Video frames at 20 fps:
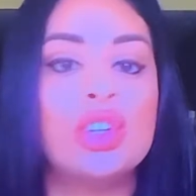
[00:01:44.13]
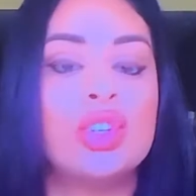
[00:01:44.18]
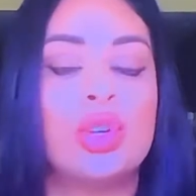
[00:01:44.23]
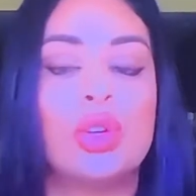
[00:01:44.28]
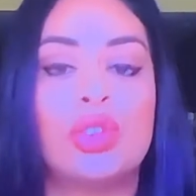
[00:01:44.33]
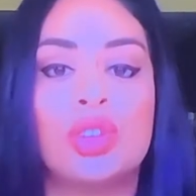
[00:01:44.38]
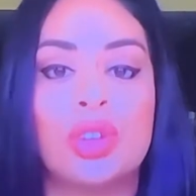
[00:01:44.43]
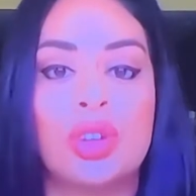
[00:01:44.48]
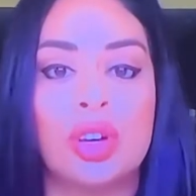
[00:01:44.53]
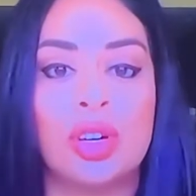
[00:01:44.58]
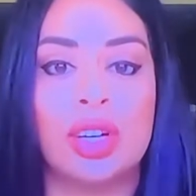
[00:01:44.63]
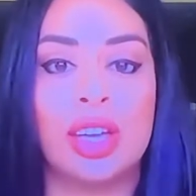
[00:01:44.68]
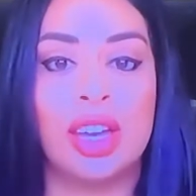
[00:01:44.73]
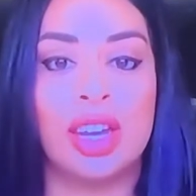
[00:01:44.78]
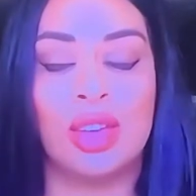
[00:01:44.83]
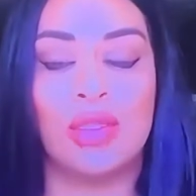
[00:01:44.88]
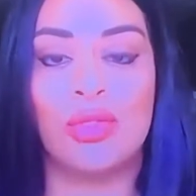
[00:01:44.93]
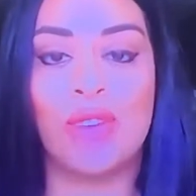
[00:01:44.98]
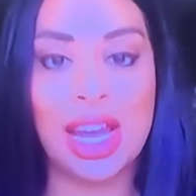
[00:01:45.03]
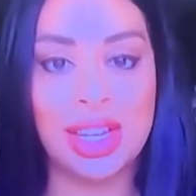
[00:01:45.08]
Children aren't
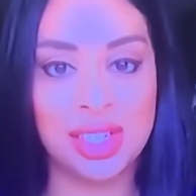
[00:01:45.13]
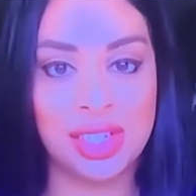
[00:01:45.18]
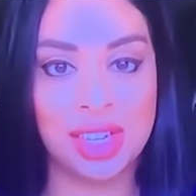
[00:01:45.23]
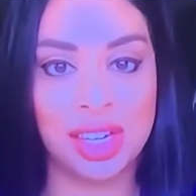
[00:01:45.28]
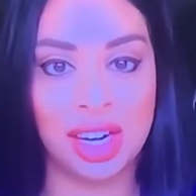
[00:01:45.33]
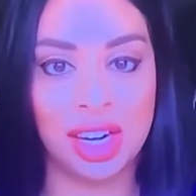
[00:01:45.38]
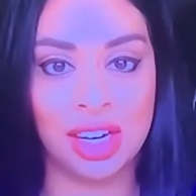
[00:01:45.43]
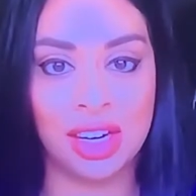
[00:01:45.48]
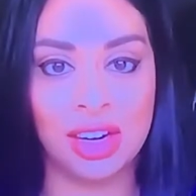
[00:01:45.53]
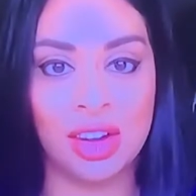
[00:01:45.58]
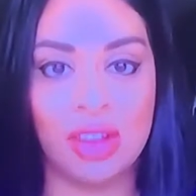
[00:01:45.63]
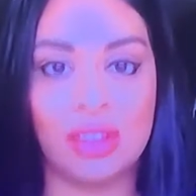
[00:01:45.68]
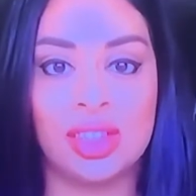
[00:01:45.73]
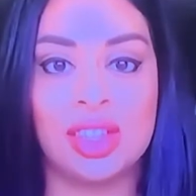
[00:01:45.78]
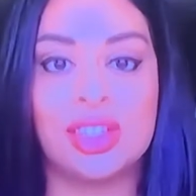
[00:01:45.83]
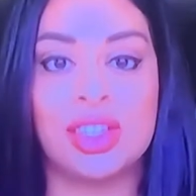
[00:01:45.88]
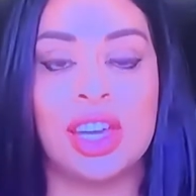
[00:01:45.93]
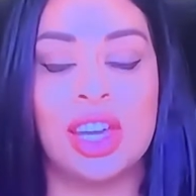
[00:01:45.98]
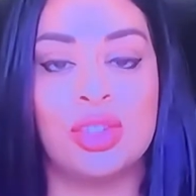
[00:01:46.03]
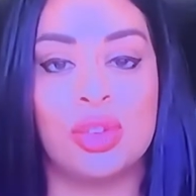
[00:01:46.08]
getting vaccinated on the
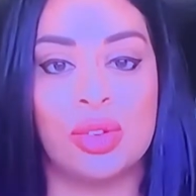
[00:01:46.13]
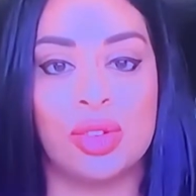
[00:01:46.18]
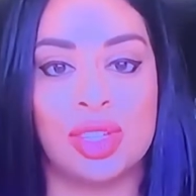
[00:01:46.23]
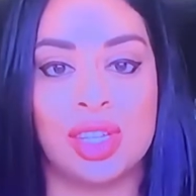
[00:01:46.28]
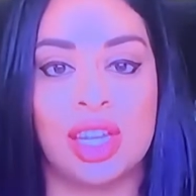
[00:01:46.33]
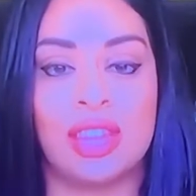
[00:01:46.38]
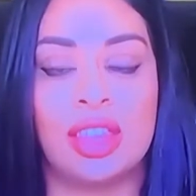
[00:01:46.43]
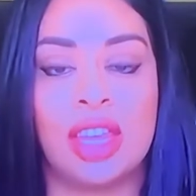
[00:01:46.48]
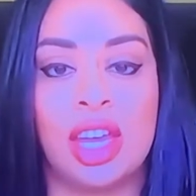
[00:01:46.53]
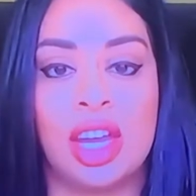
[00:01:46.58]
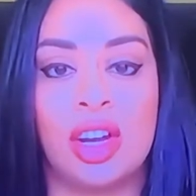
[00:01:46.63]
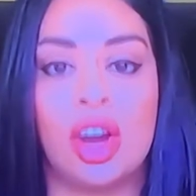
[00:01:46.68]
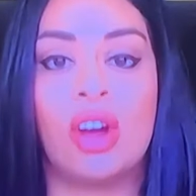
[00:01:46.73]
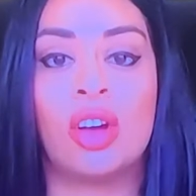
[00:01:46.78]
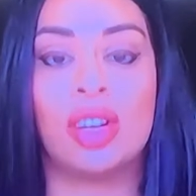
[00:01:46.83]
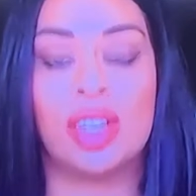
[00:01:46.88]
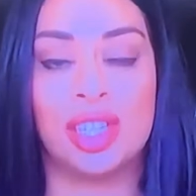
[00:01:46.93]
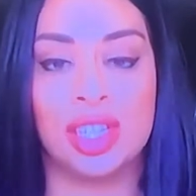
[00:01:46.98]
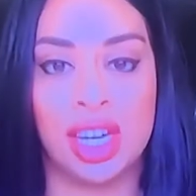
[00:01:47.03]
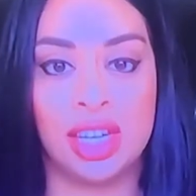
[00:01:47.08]
schedules that they
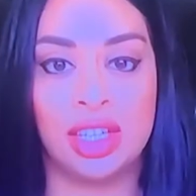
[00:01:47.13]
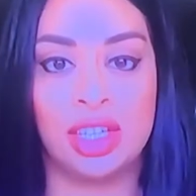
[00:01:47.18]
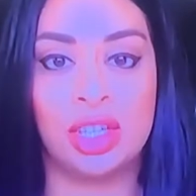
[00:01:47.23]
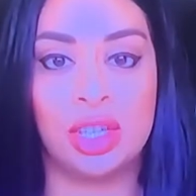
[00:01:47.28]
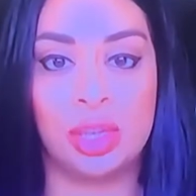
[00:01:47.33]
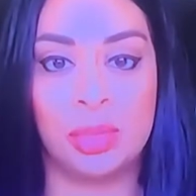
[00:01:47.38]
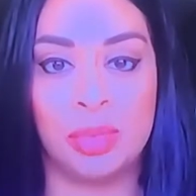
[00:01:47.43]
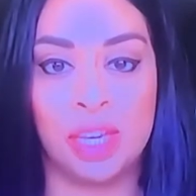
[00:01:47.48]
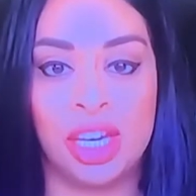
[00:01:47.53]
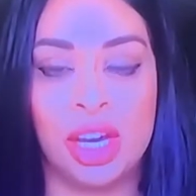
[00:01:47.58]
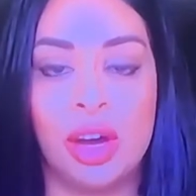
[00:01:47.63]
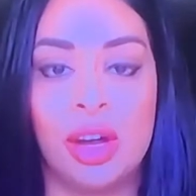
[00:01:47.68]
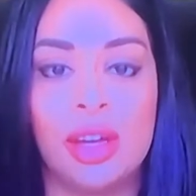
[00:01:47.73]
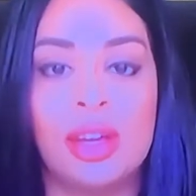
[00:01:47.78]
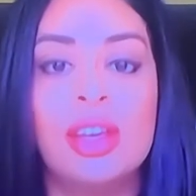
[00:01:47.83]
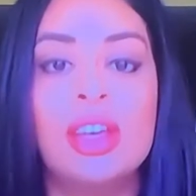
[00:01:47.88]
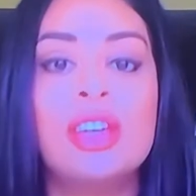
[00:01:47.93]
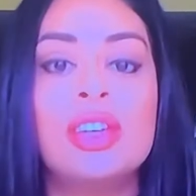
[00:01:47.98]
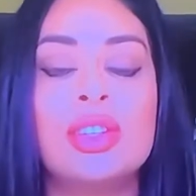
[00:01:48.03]
are intended to be on.